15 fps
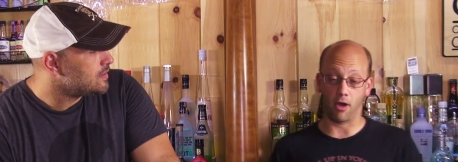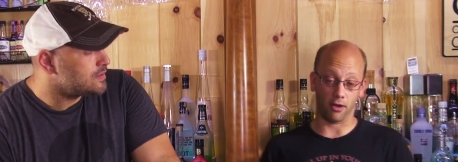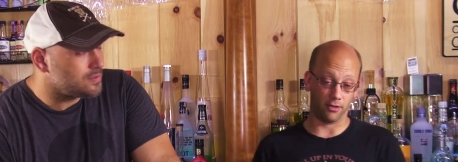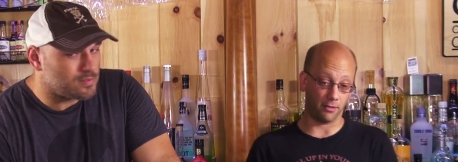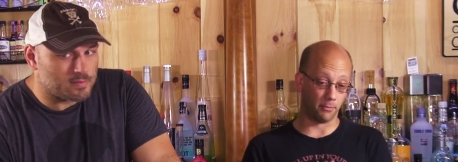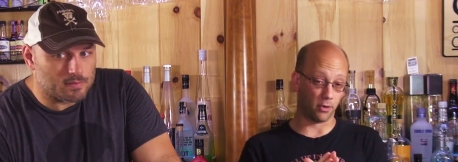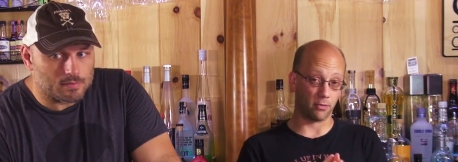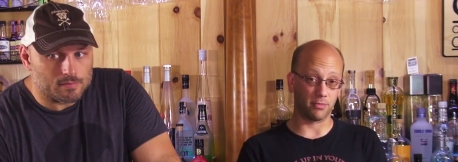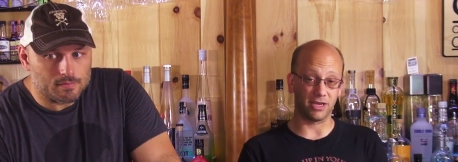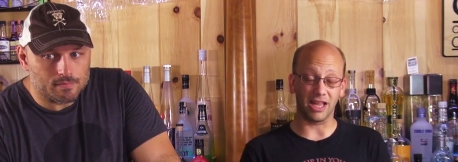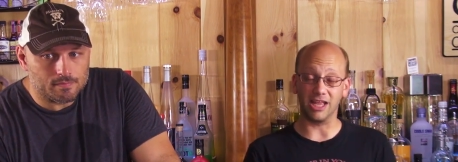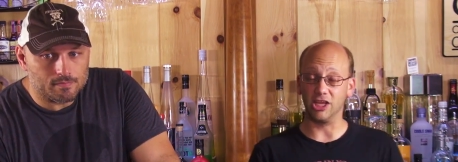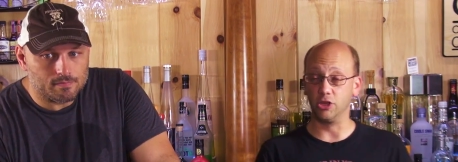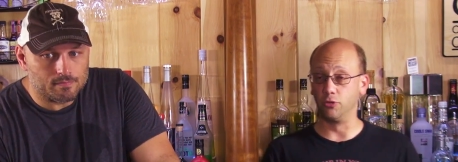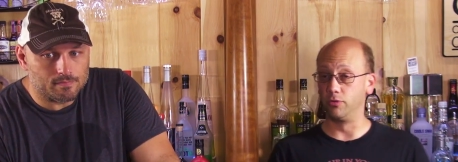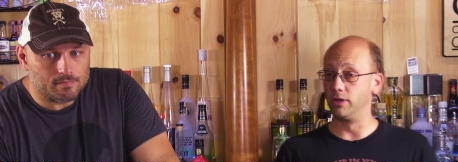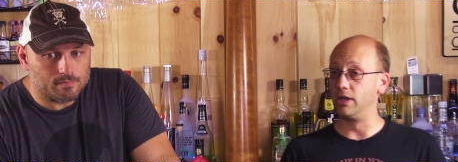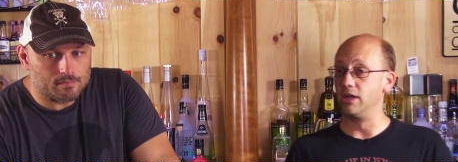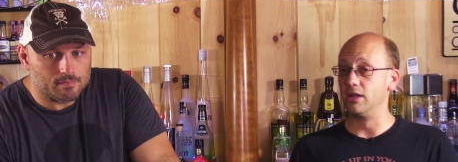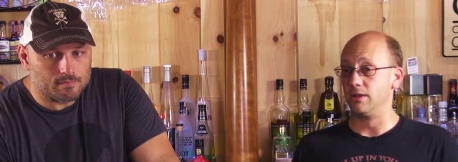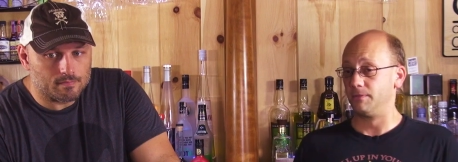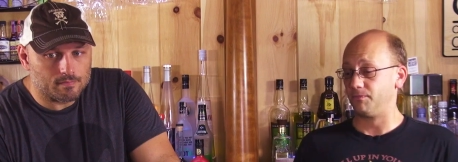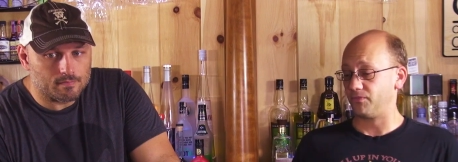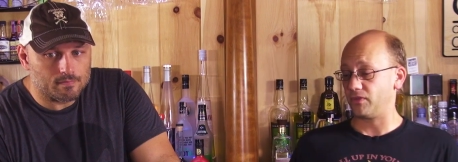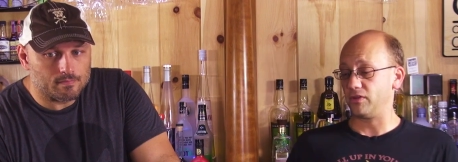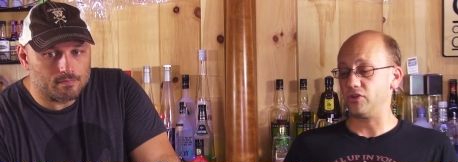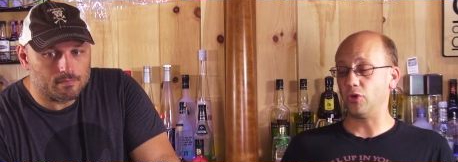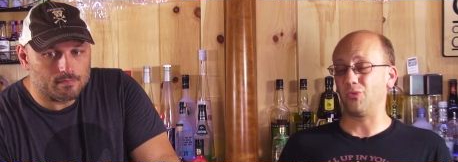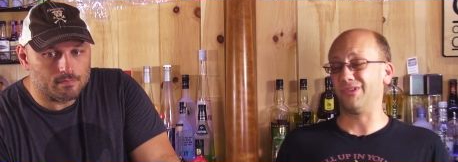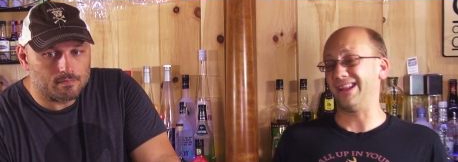Speaker 1: bottle of bourbon that you
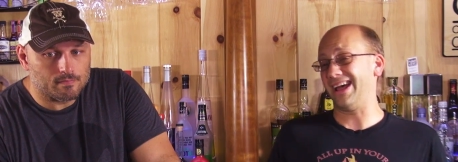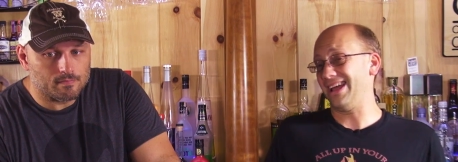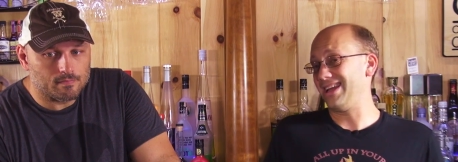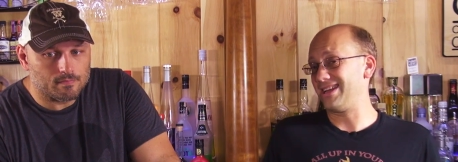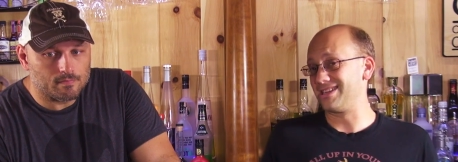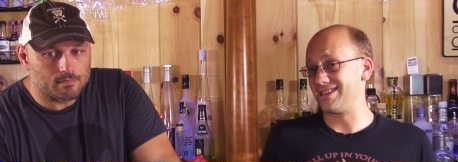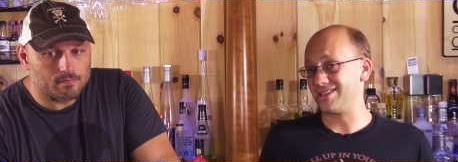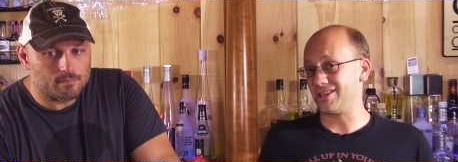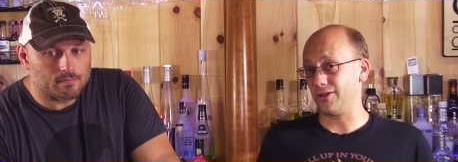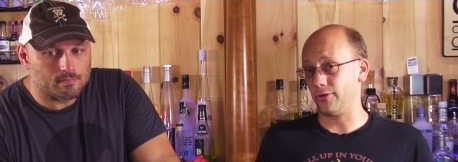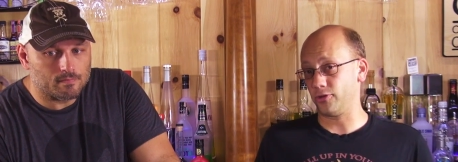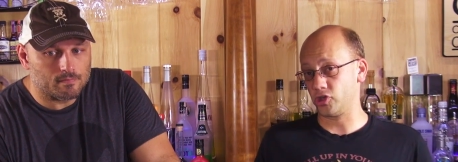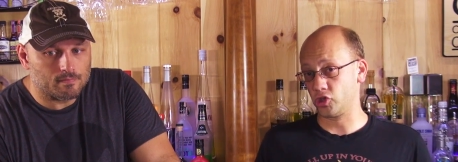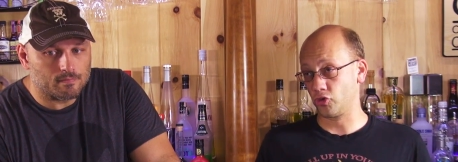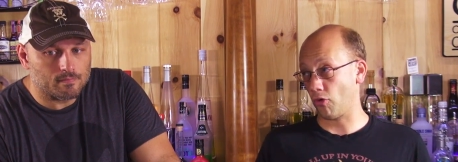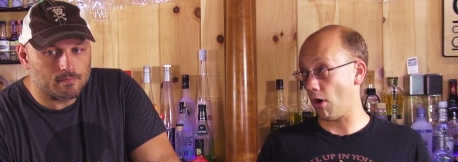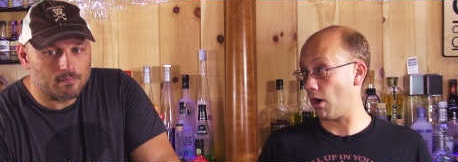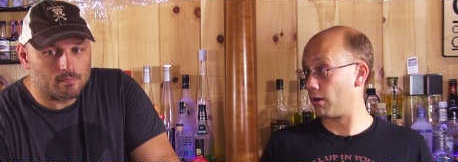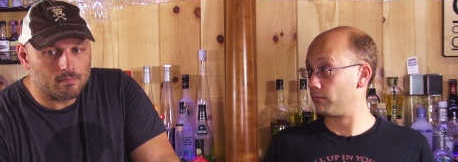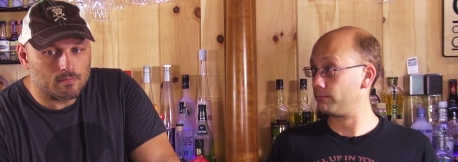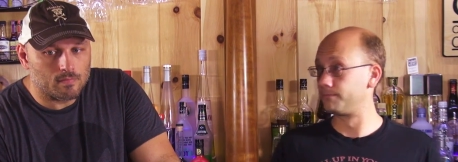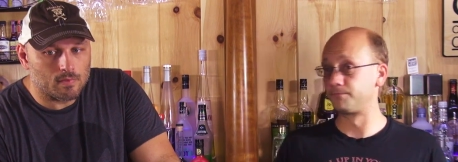don't like because it's a little strong,